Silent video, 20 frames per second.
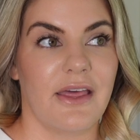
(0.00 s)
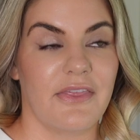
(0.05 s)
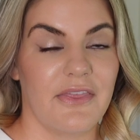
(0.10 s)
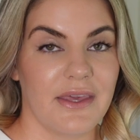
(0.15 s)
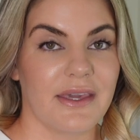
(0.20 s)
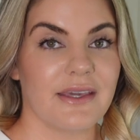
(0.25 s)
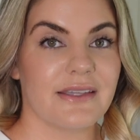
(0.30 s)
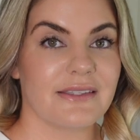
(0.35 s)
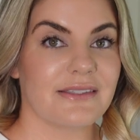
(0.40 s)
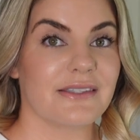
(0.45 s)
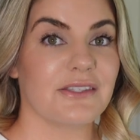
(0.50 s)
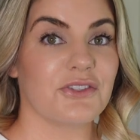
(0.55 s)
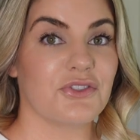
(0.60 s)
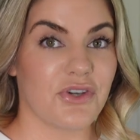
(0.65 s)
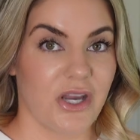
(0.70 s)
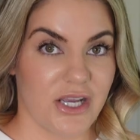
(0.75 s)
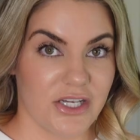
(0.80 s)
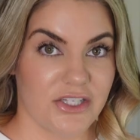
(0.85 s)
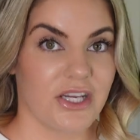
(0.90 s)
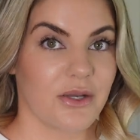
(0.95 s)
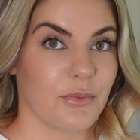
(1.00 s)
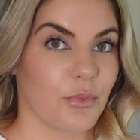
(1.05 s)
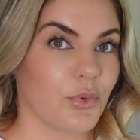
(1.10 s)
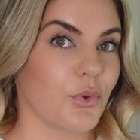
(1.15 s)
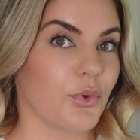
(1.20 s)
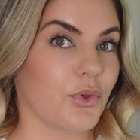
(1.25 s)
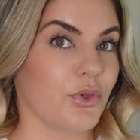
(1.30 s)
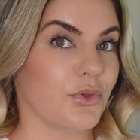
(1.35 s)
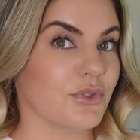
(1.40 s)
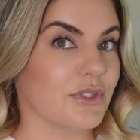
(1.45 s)
I think it's dry shampoo
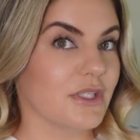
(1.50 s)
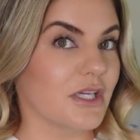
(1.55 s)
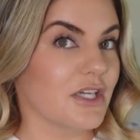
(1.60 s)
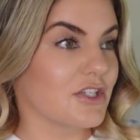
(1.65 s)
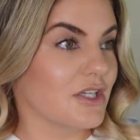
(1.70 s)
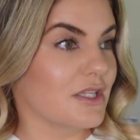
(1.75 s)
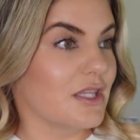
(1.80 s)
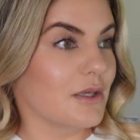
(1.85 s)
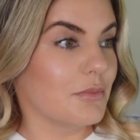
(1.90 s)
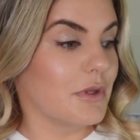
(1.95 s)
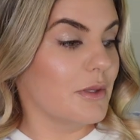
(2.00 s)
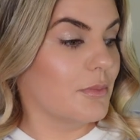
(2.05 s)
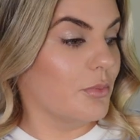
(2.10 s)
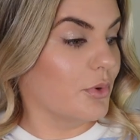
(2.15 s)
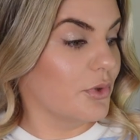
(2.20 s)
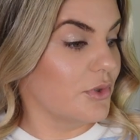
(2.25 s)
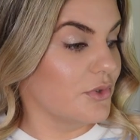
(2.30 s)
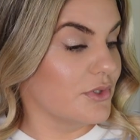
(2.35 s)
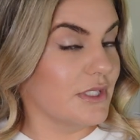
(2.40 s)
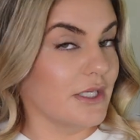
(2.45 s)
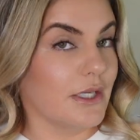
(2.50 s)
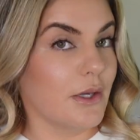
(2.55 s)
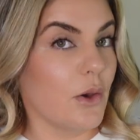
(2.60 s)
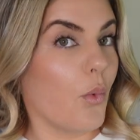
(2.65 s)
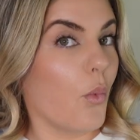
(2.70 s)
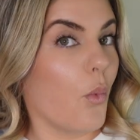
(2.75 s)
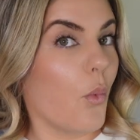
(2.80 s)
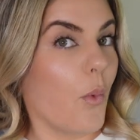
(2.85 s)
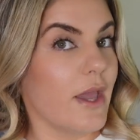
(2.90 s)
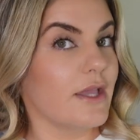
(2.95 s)
usage. I think people use it
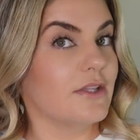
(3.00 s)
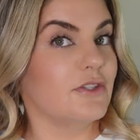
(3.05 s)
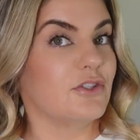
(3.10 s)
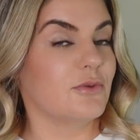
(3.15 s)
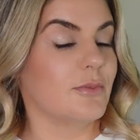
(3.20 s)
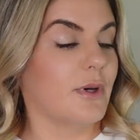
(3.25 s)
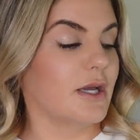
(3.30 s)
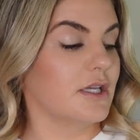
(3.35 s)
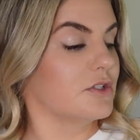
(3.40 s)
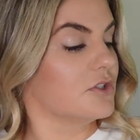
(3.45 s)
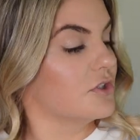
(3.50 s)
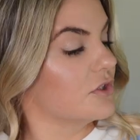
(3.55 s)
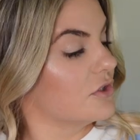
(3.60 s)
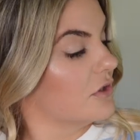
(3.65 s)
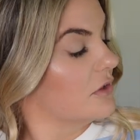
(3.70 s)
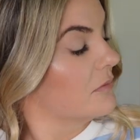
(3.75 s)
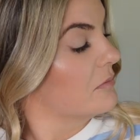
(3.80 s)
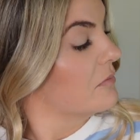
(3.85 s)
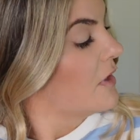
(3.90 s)
way too much.